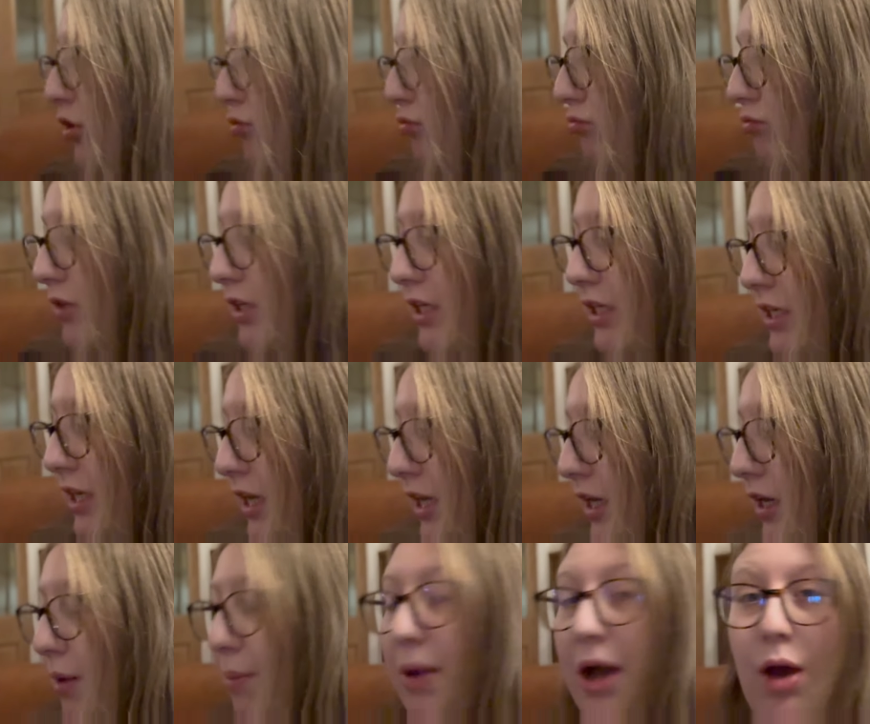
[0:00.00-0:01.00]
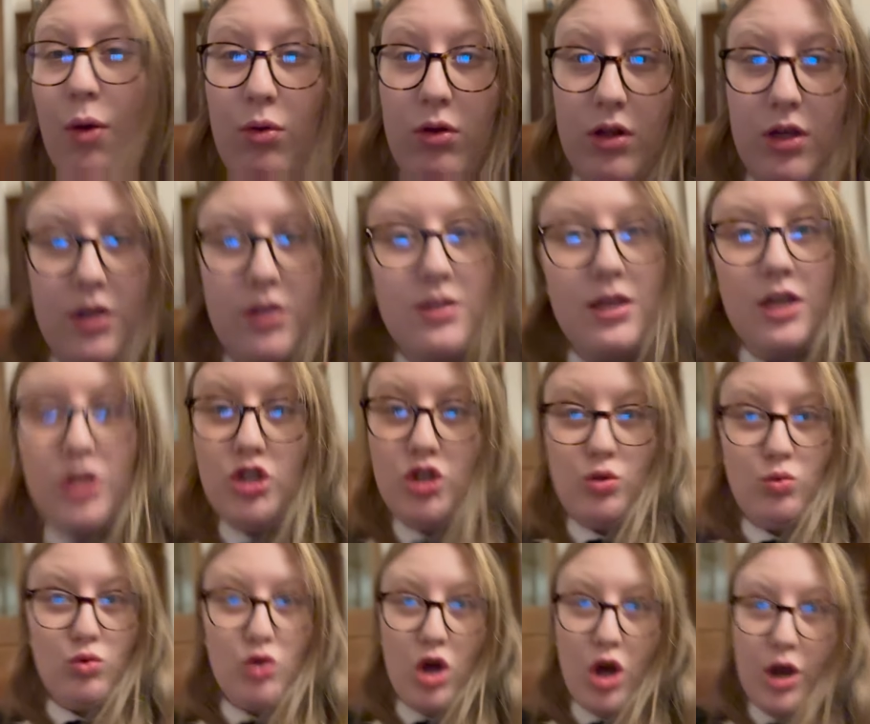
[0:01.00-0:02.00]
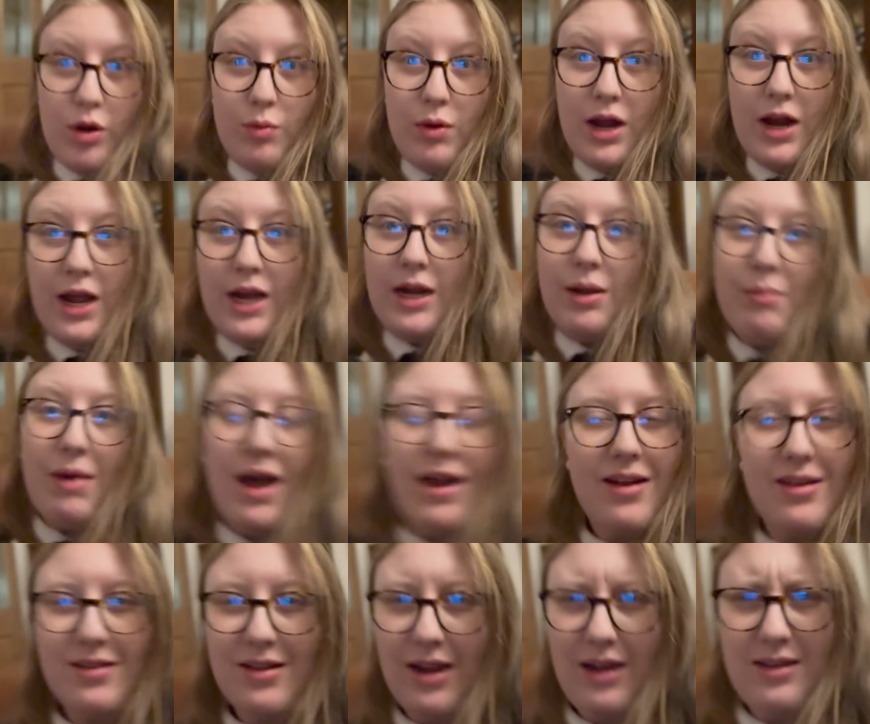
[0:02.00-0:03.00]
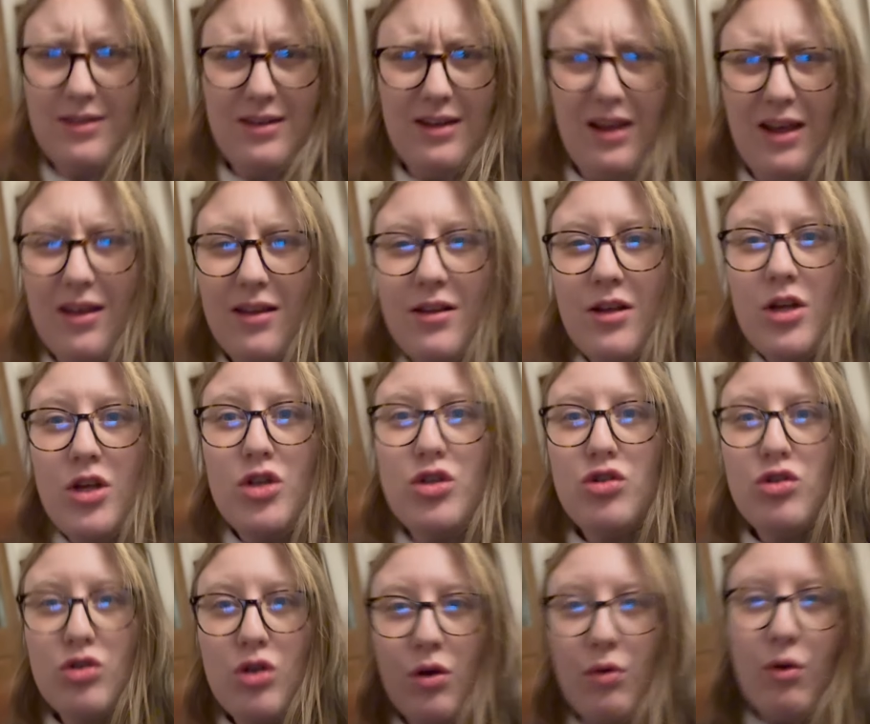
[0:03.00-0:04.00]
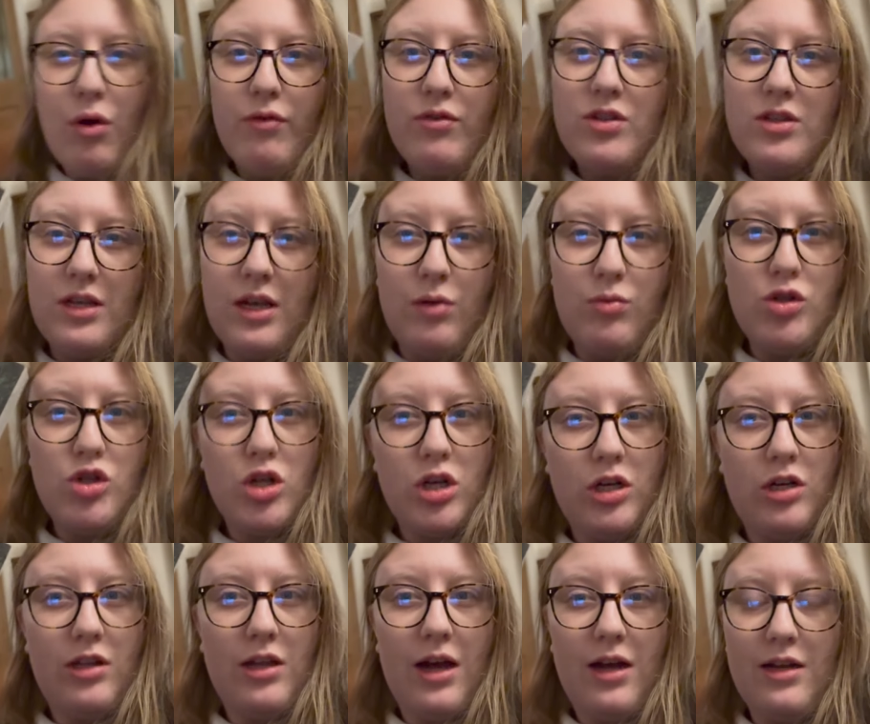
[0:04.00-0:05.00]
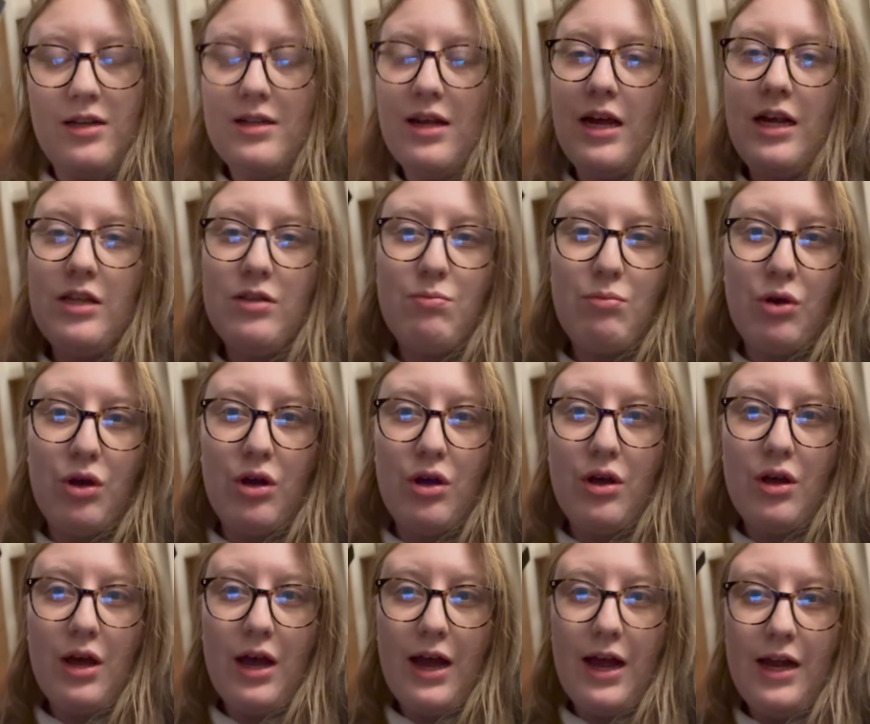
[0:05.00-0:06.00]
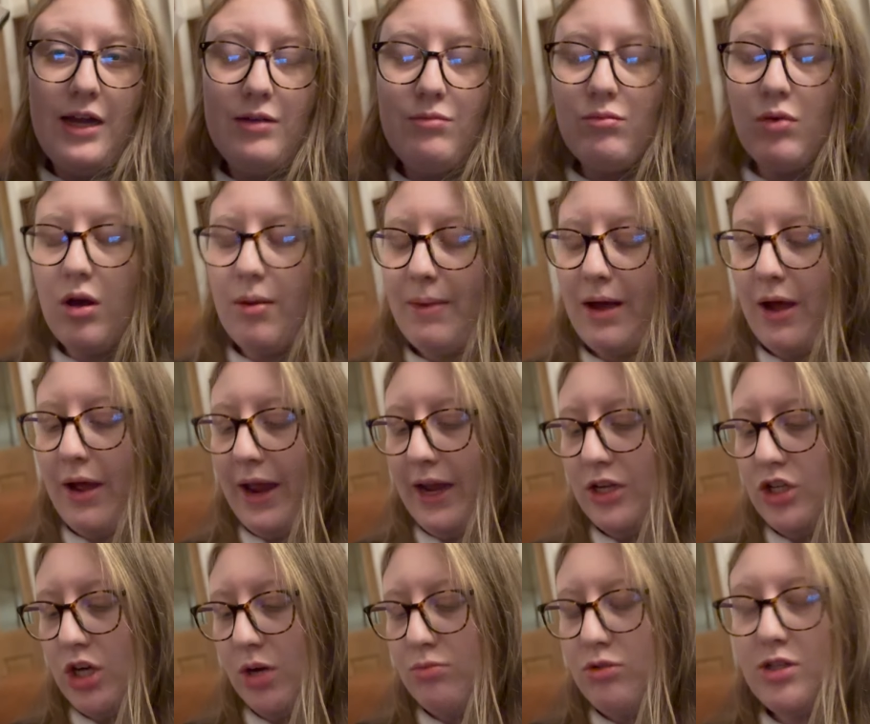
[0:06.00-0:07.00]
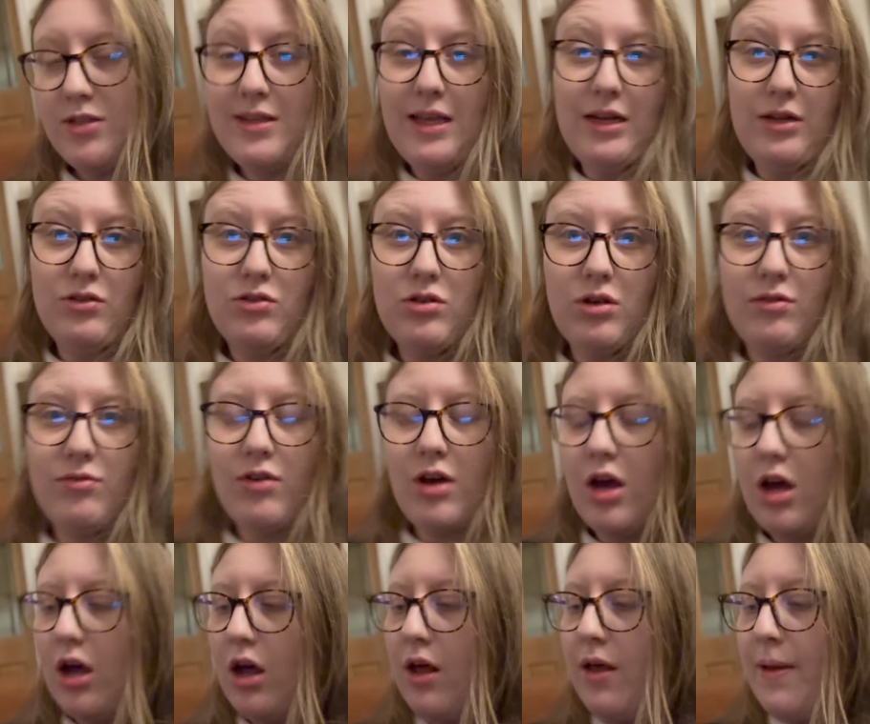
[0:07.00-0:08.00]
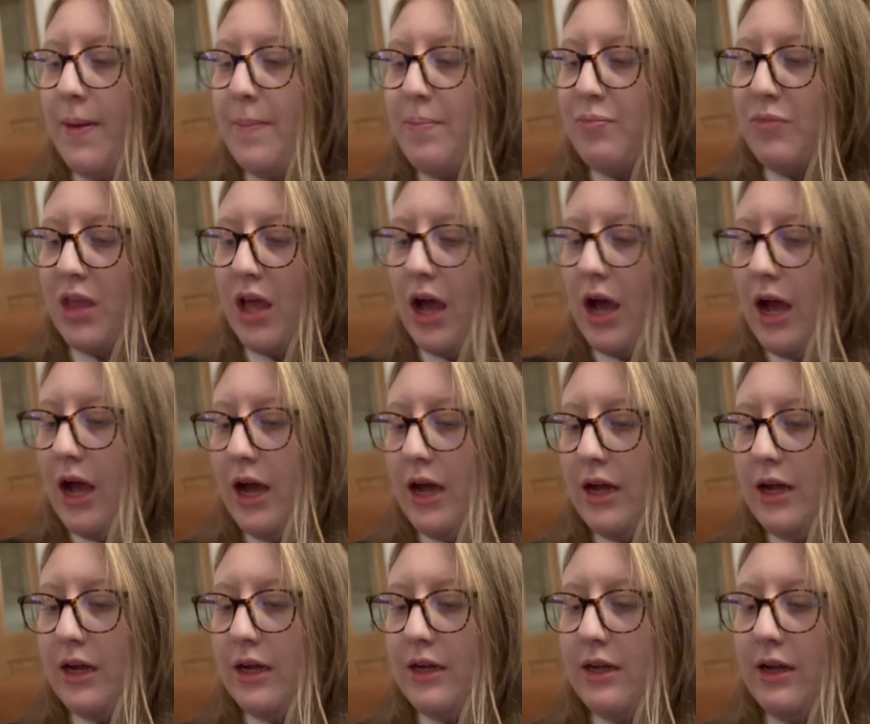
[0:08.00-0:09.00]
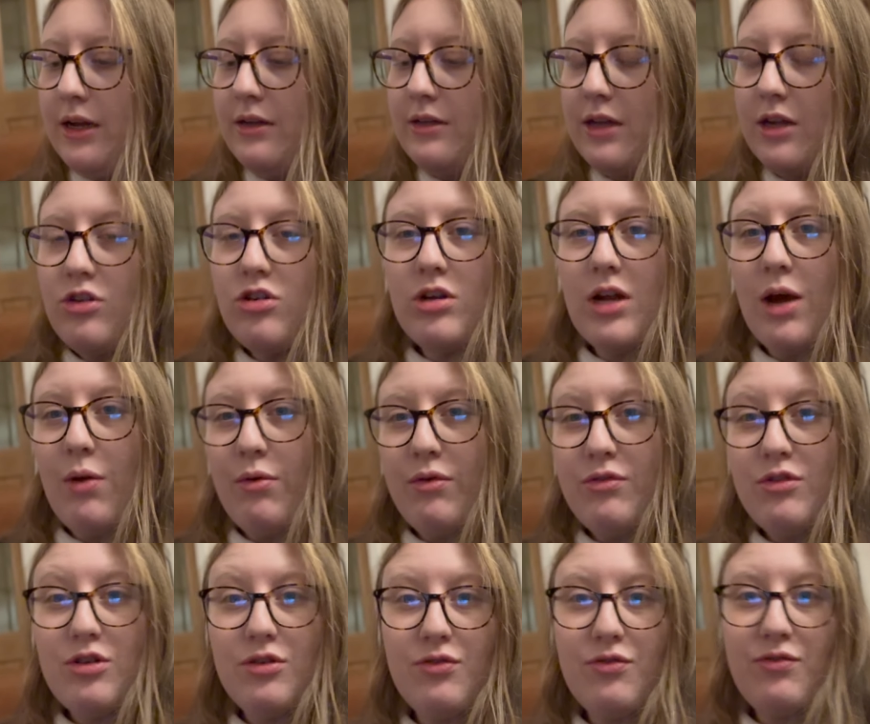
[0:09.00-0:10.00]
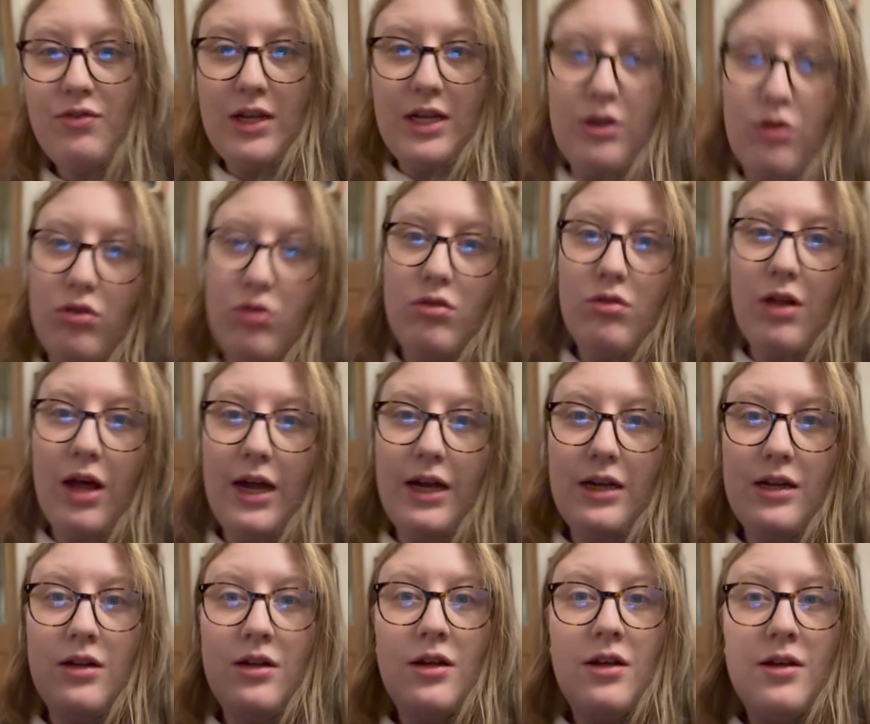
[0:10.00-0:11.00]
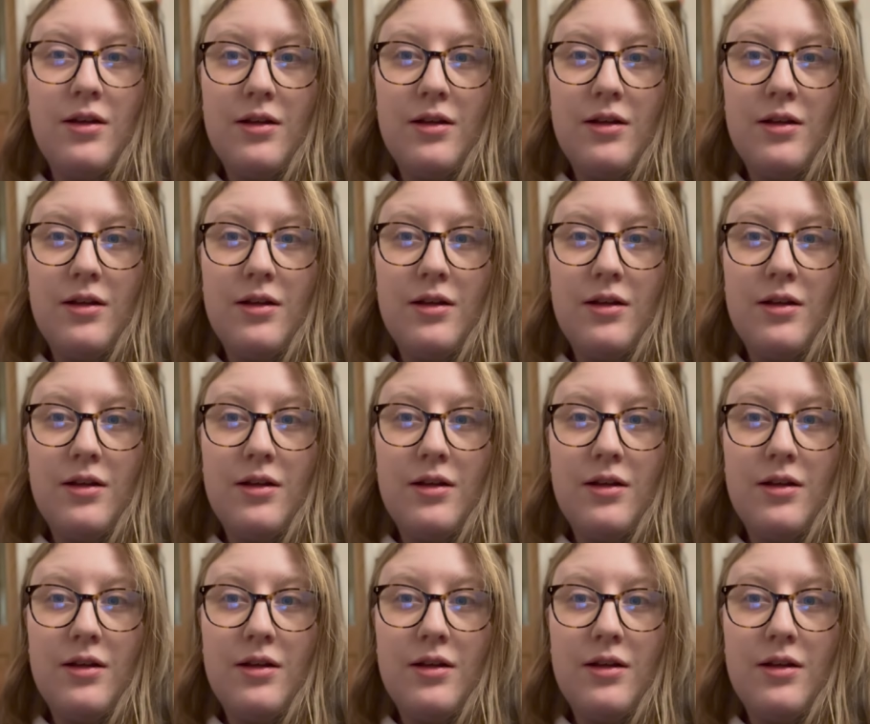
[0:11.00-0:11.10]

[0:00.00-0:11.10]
reading Powerless, as you know, and I am annotating it, so obviously I will show you the annotates, but I'm about 8 chapters in so far and I don't know how to feel. Like,